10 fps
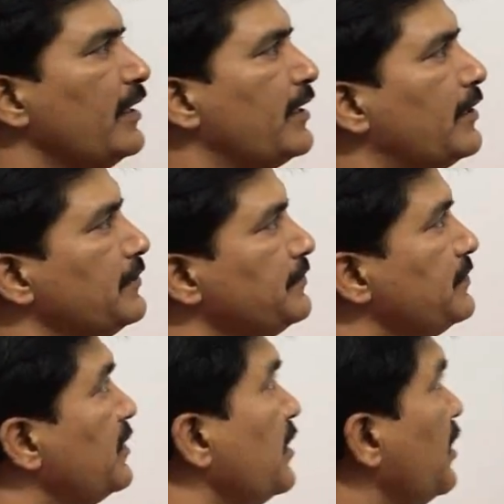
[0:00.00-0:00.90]
Now,
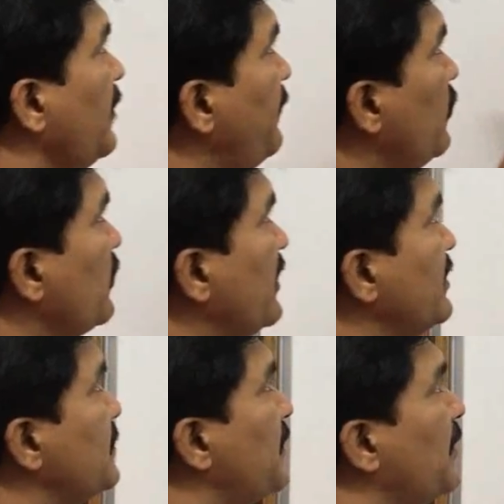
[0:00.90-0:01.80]
if you look
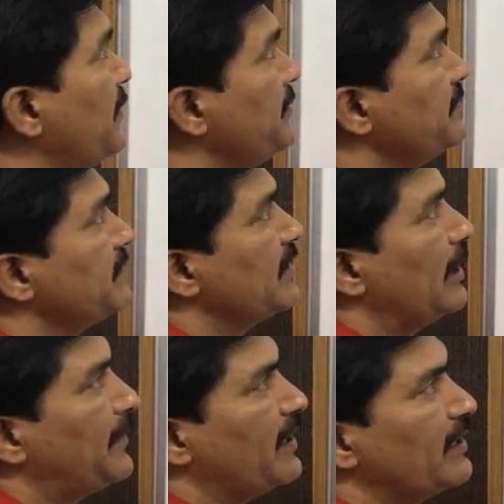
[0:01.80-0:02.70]
at this problem,
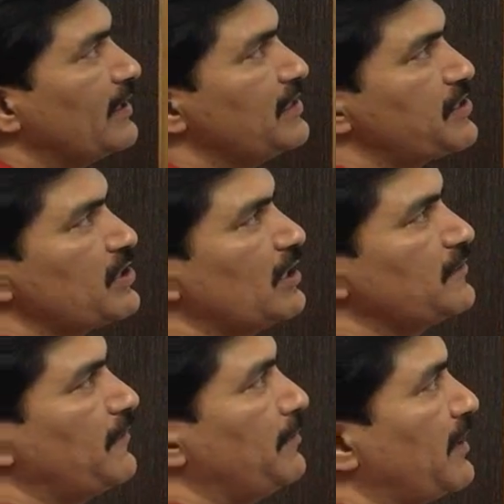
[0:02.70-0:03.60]
a particle
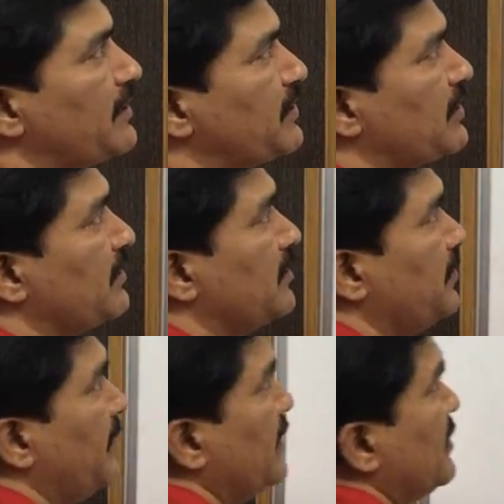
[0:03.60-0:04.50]
starts from rest,
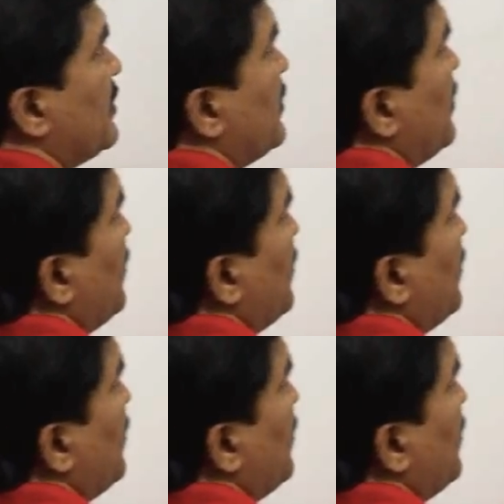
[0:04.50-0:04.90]
means